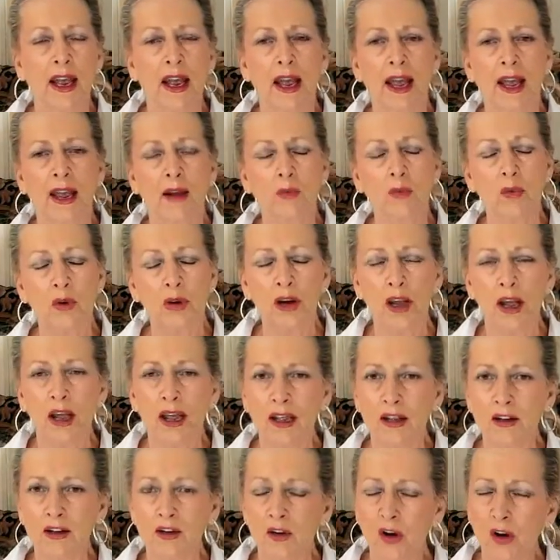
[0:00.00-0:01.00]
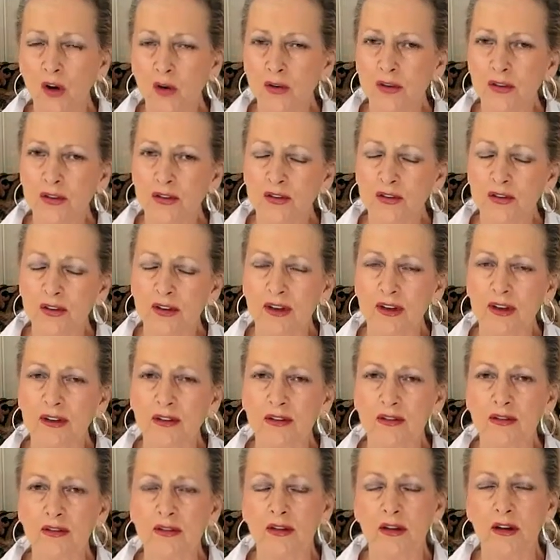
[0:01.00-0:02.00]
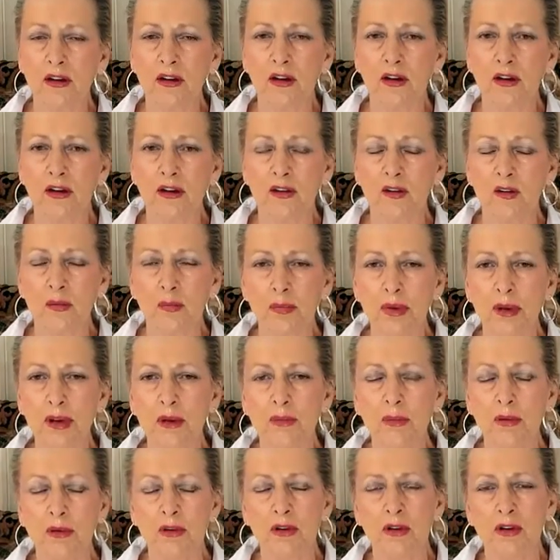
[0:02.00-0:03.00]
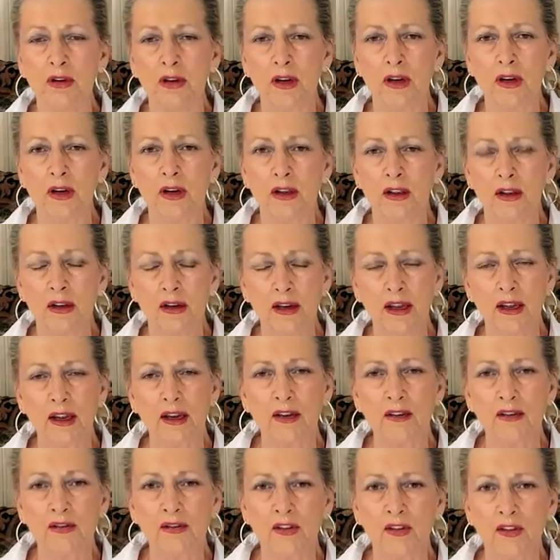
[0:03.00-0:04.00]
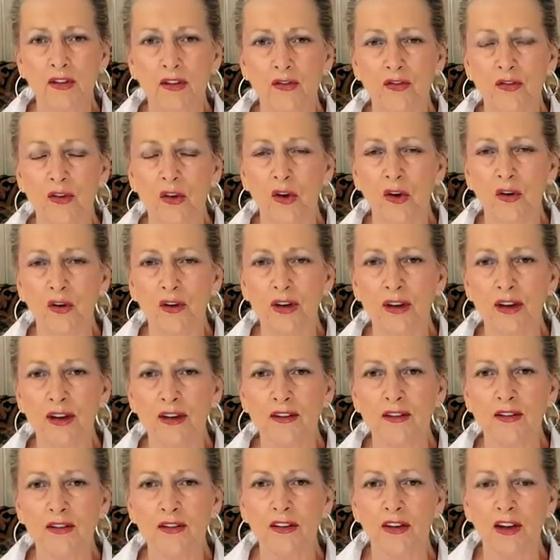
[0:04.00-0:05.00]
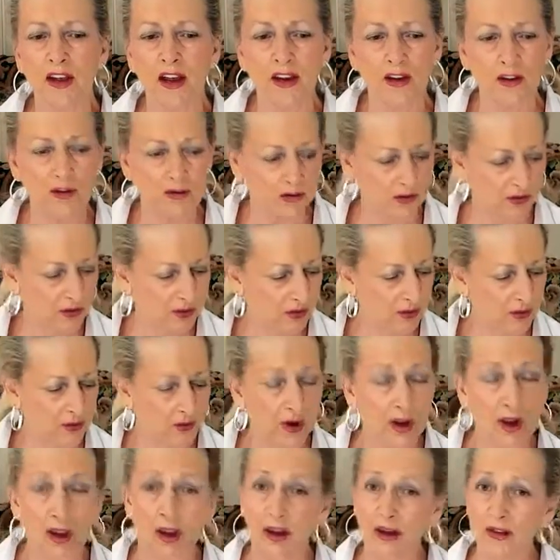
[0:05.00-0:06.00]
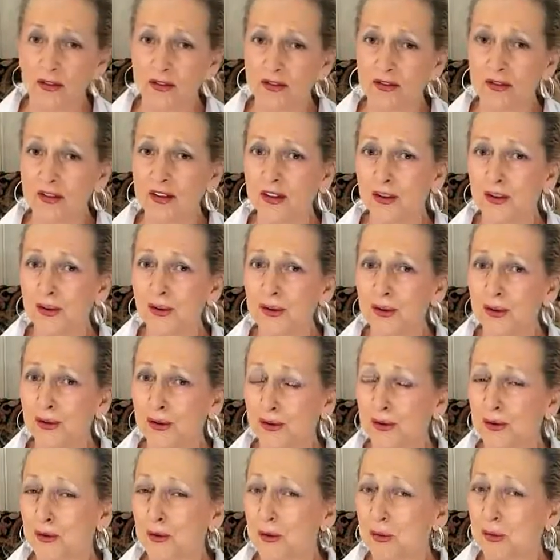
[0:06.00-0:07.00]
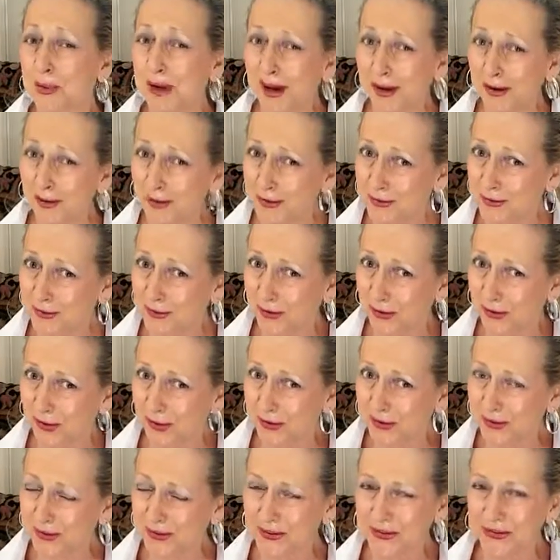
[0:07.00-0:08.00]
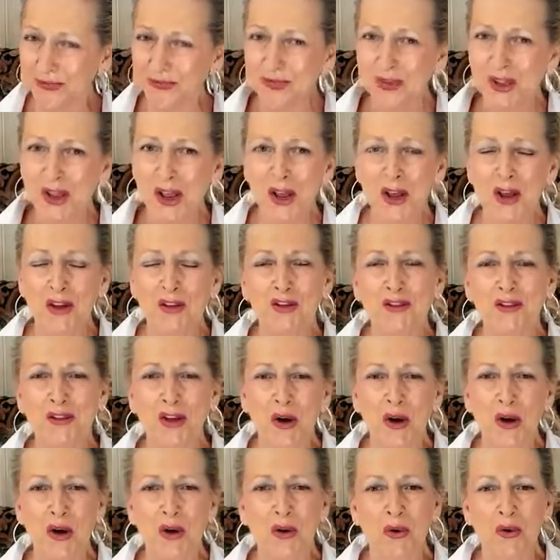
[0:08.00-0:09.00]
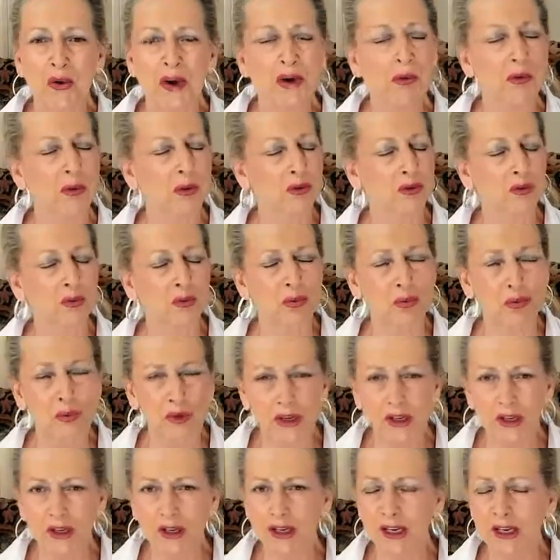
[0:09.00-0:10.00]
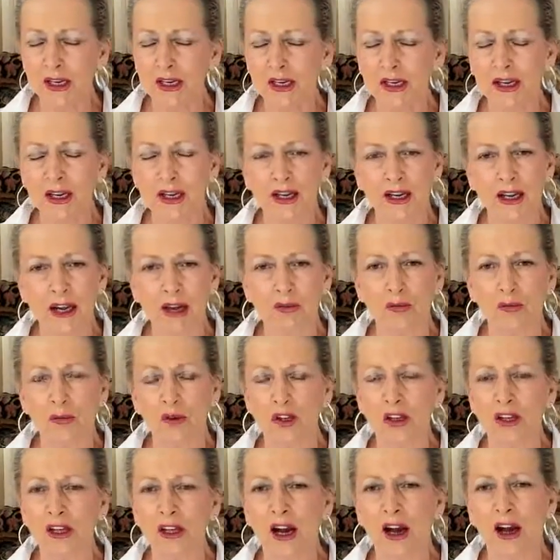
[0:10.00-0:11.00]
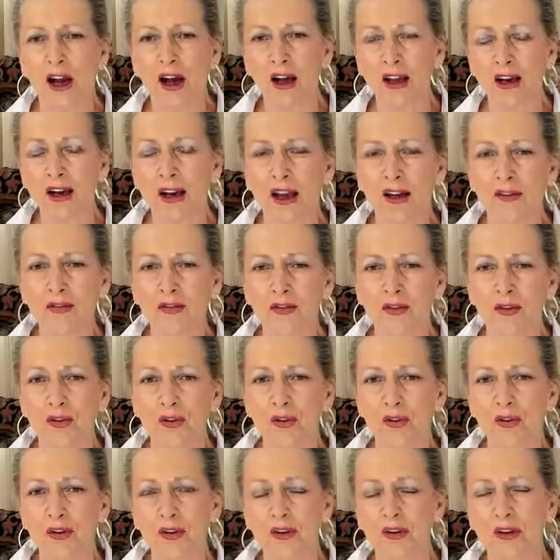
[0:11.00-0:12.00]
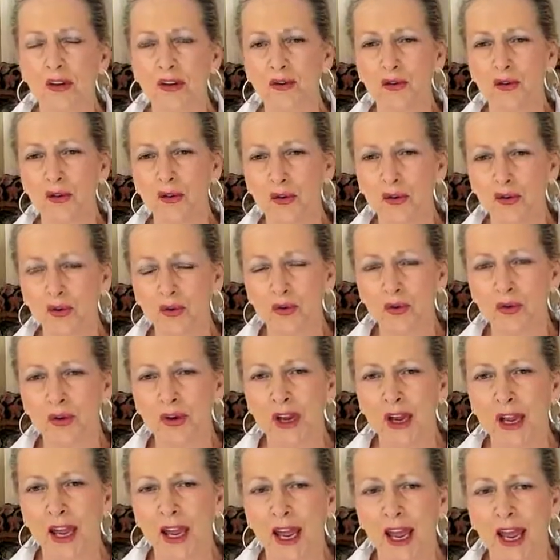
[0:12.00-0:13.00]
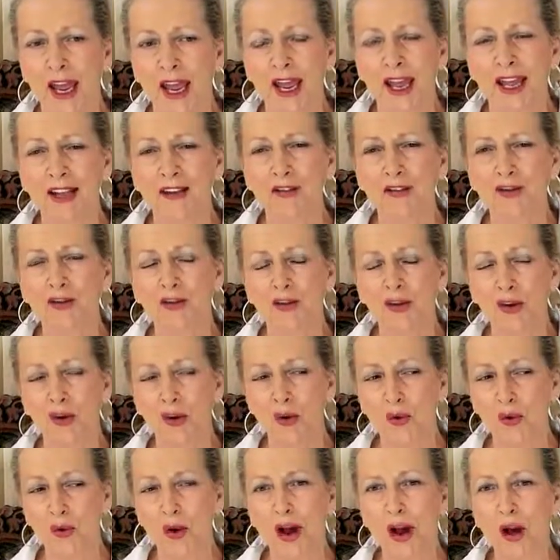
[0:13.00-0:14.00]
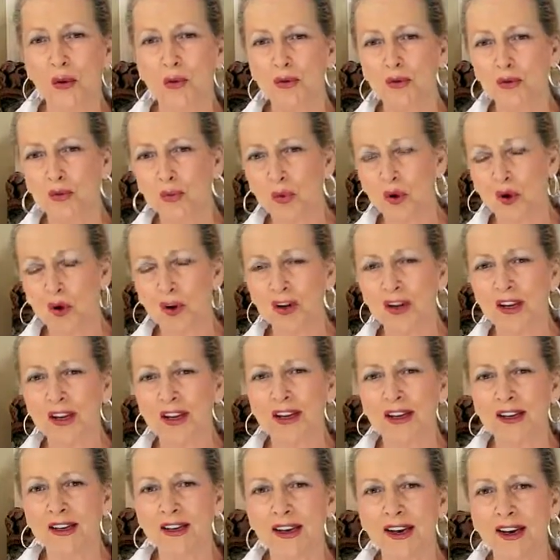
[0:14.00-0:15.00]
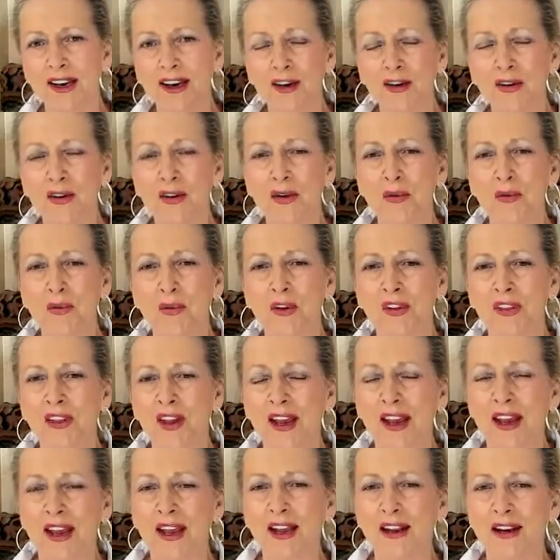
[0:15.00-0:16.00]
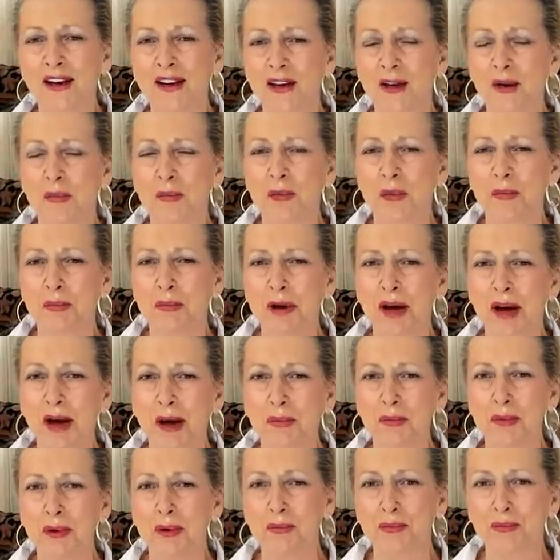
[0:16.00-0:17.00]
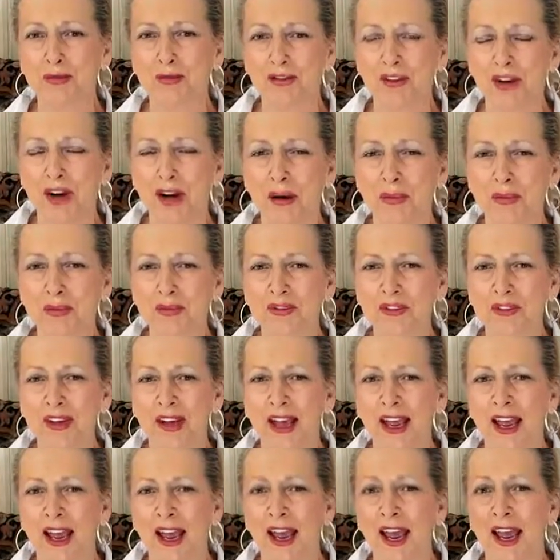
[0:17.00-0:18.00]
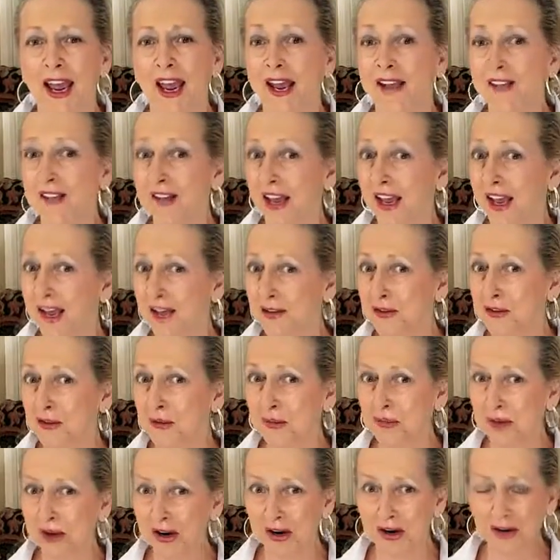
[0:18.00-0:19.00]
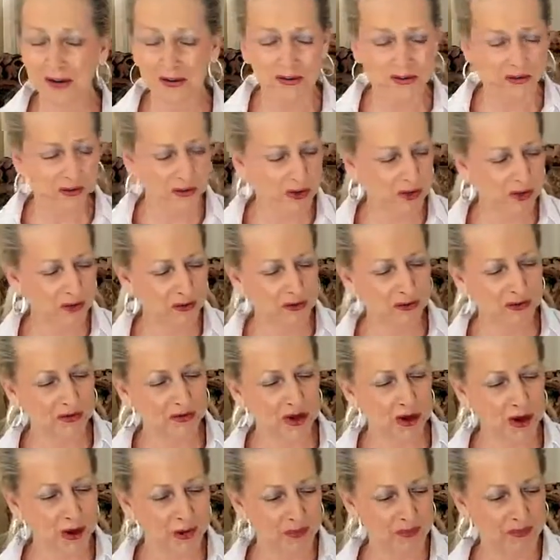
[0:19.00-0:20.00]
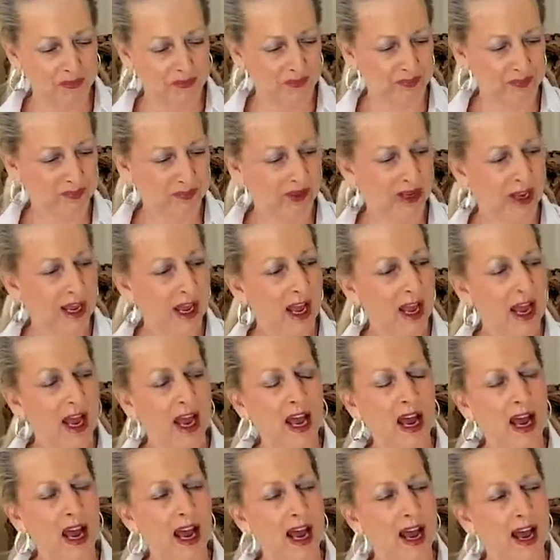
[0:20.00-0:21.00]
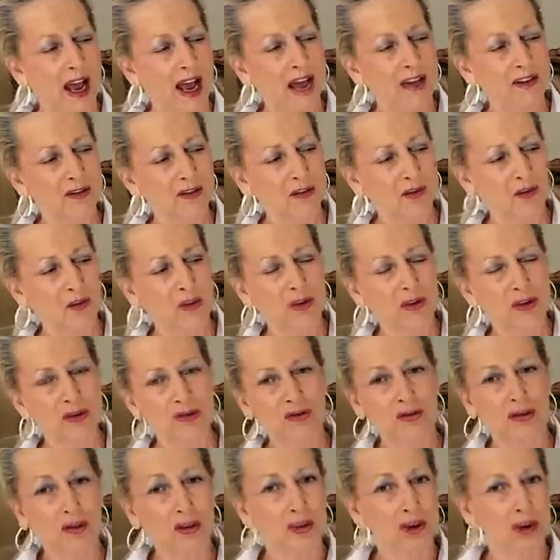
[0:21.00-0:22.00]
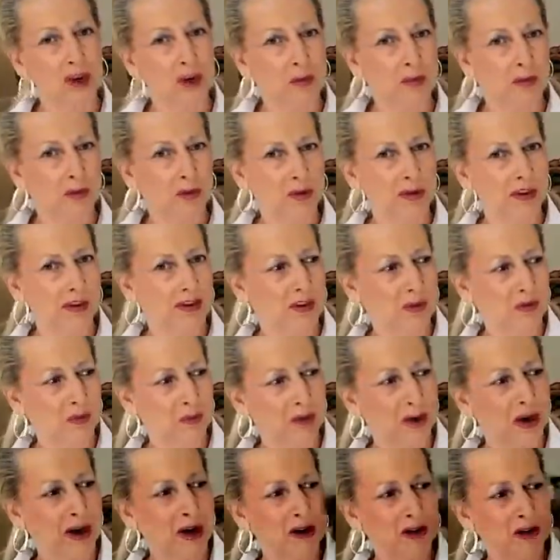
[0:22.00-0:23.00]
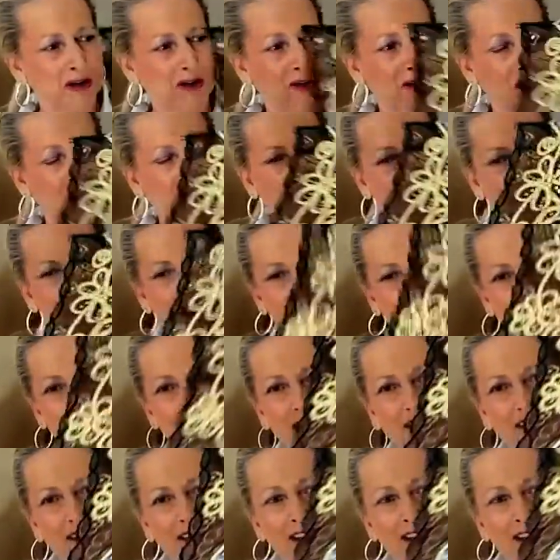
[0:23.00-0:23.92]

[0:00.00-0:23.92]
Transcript: And what I had noticed is the ladies in the Far East like to still use parasols. So it got really hot after noon, and so I was walking in an area where they had a couple pop-up shops, and they had some parasols. So I just want to show you how pretty this parasol is.